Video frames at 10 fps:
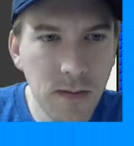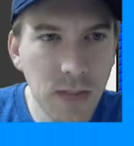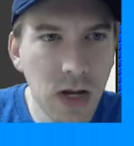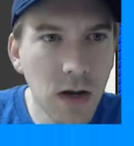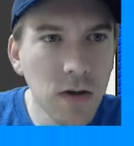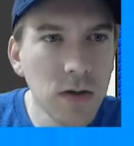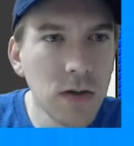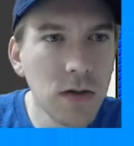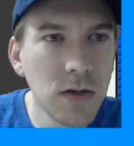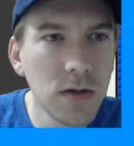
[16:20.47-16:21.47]

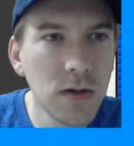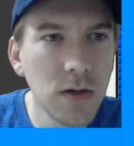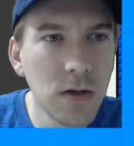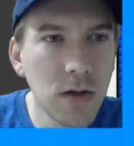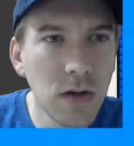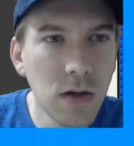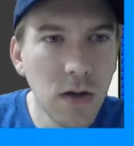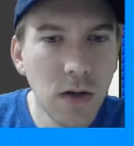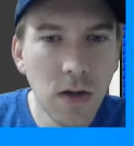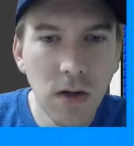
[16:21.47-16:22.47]
Now,
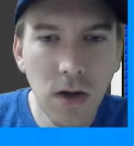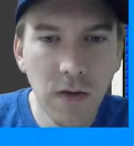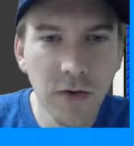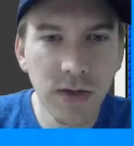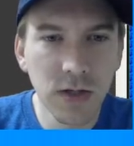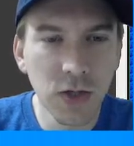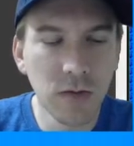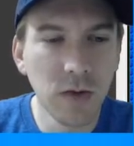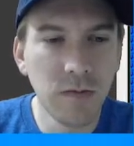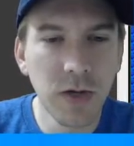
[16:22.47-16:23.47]
everything
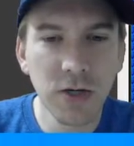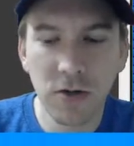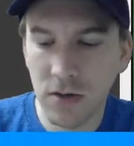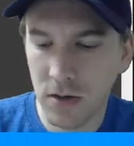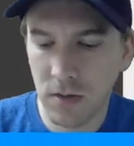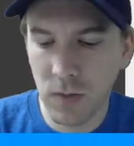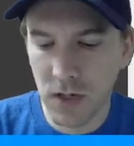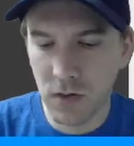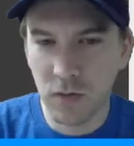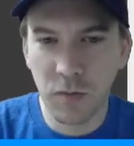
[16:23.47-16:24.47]
should be bigger,
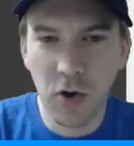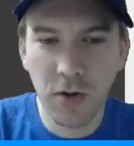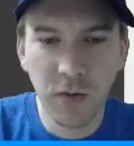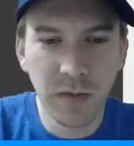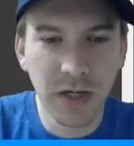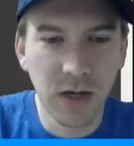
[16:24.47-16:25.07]
but I will probably